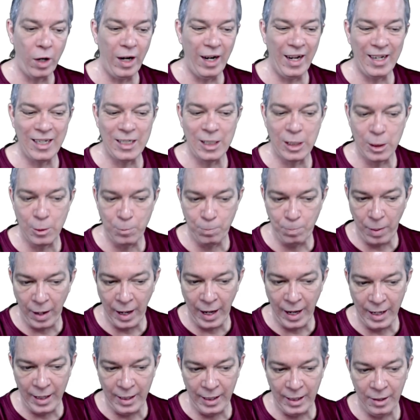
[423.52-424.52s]

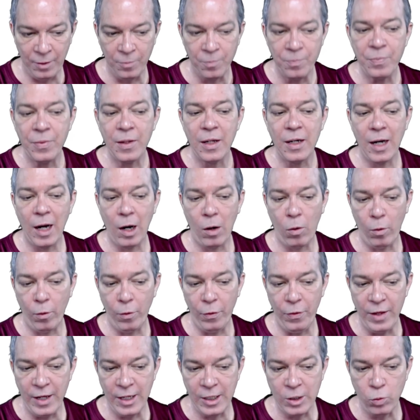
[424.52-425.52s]
expanding. Now
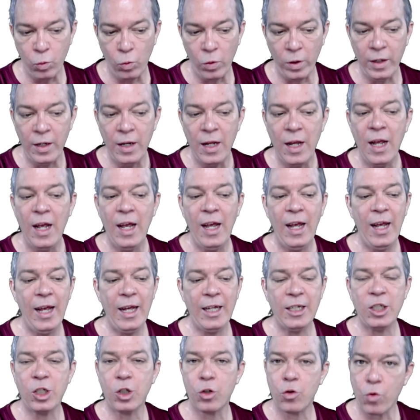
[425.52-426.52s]
on this one, it
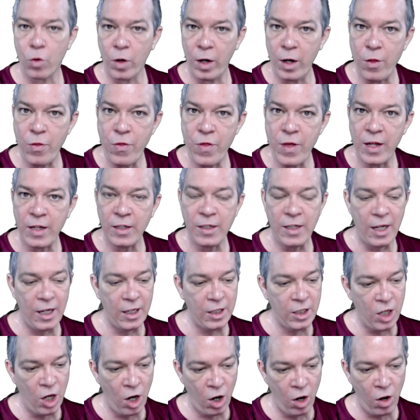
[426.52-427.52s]
strengthens,
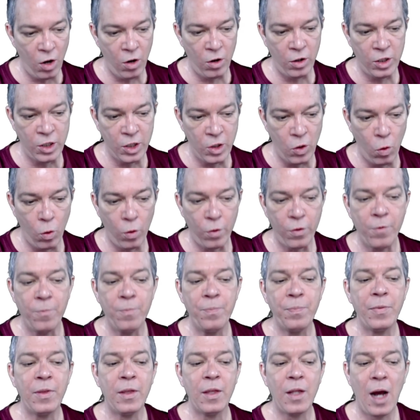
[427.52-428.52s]
it turns north.
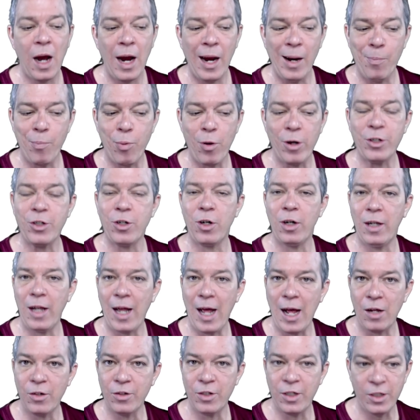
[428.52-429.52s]
High pressure
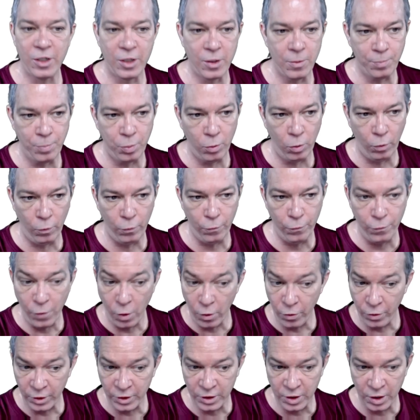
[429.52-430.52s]
allows this to pull
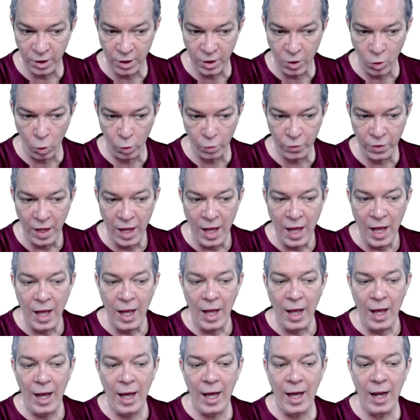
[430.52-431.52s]
further to the north,
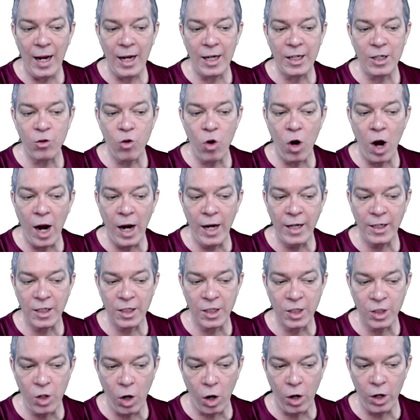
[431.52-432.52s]
and it tries to
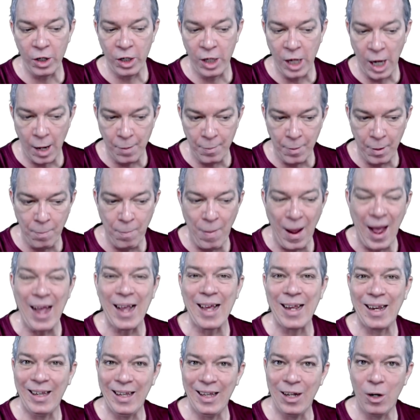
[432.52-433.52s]
start coming
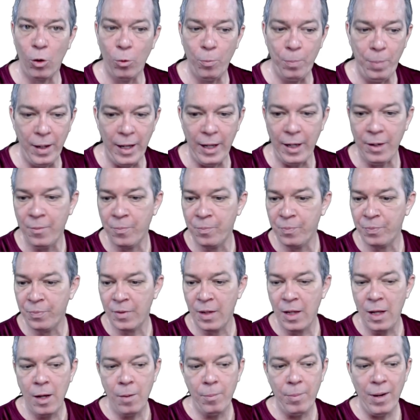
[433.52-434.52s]
back a little bit.
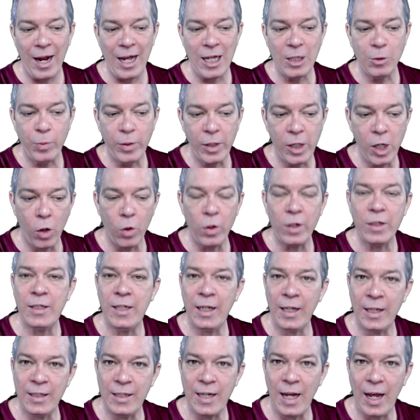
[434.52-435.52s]
But as we go to
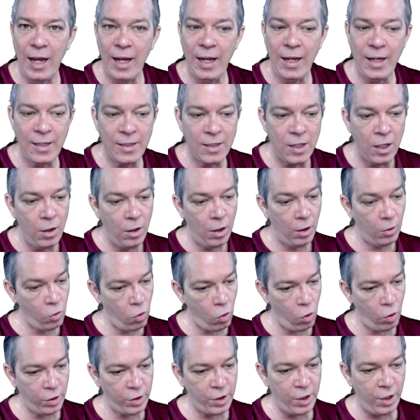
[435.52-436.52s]
10 days,
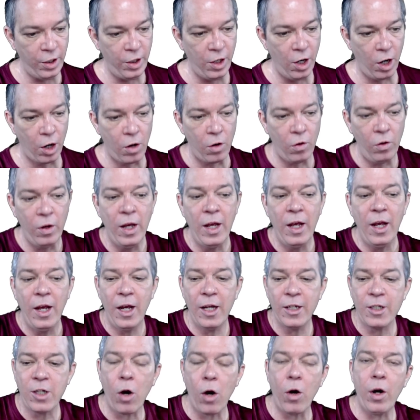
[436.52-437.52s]
according to the Euro,
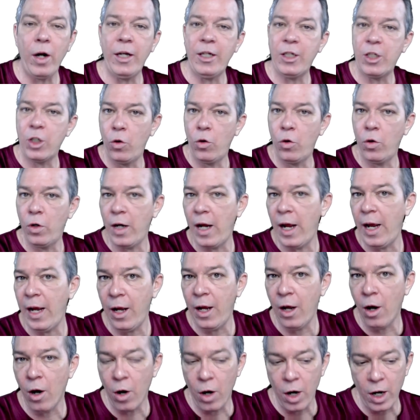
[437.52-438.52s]
it's already doing a
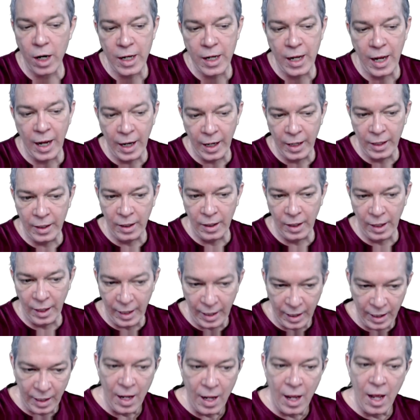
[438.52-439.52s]
Hurricane
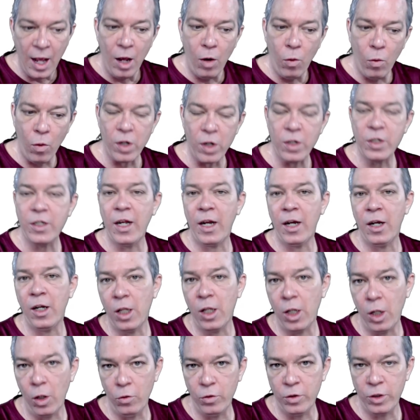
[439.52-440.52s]
Lee, where it's getting
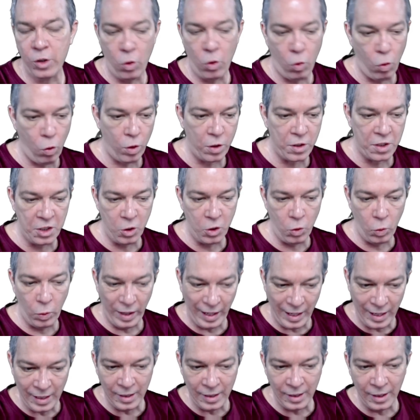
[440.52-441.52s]
close towards New
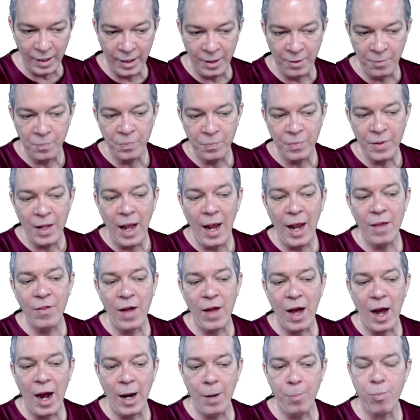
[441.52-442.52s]
England, and
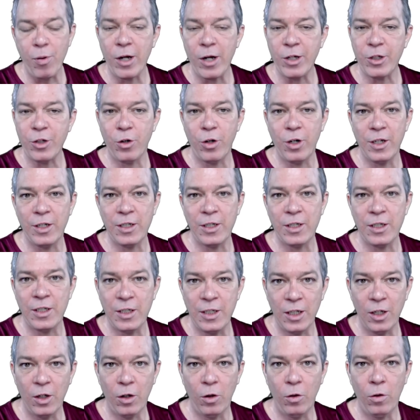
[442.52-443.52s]
the high pressure is
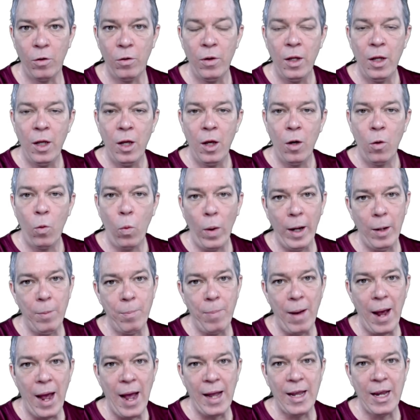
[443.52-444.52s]
still way
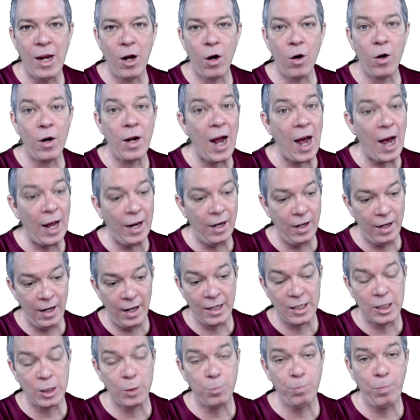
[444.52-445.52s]
back here, not
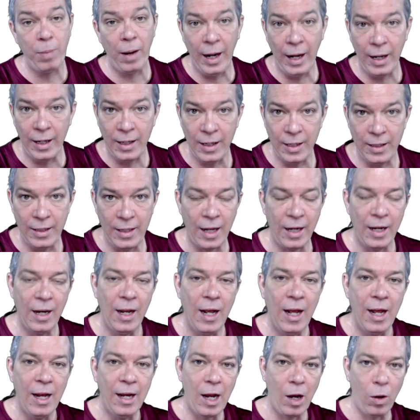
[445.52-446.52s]
expanded yet.
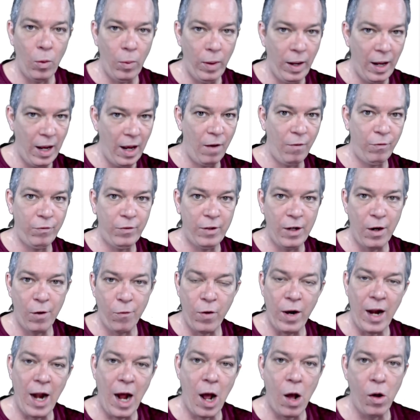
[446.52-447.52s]
Now we have
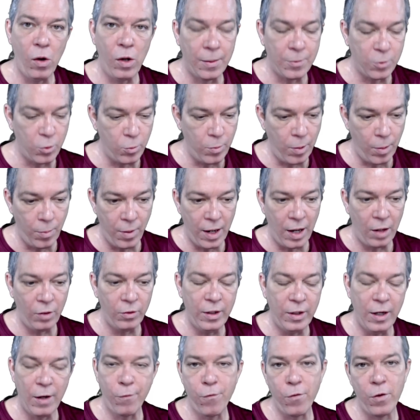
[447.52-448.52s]
different outcomes. Remember how
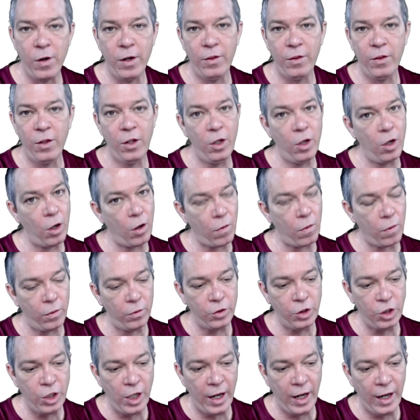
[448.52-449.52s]
different the Euro
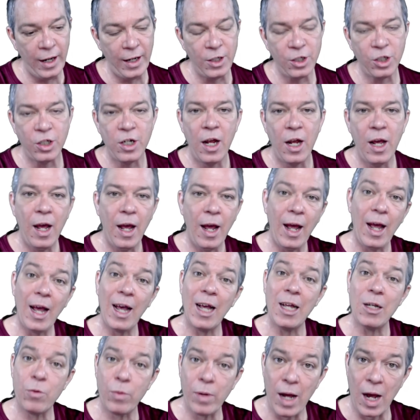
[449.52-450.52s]
changed
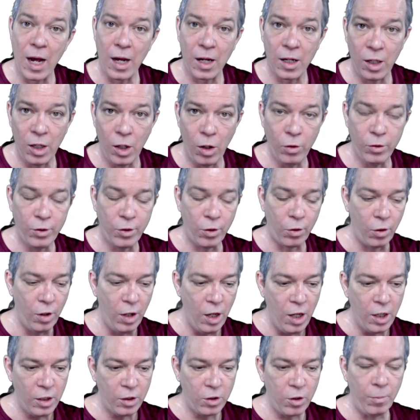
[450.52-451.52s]
as we got closer.
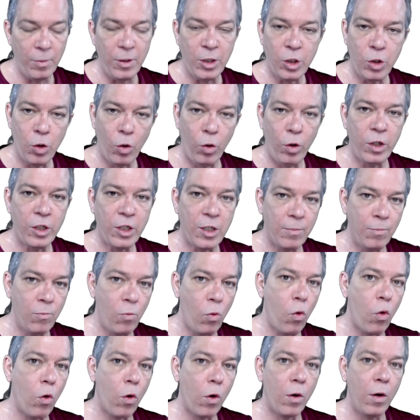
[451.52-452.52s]
So let me show you some
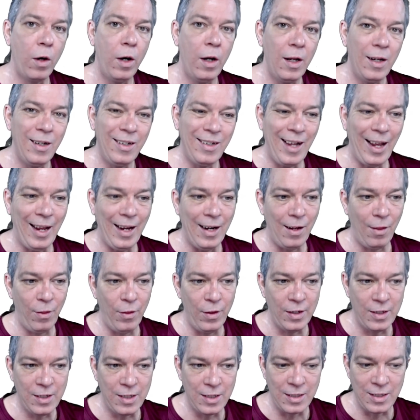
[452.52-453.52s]
more data.
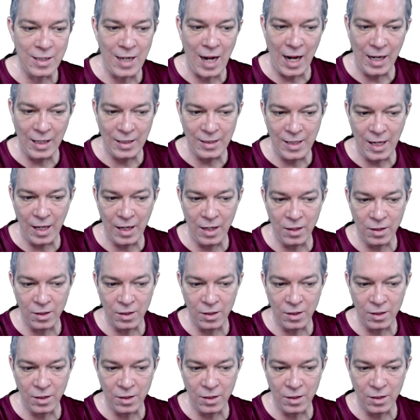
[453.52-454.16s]
This is not set in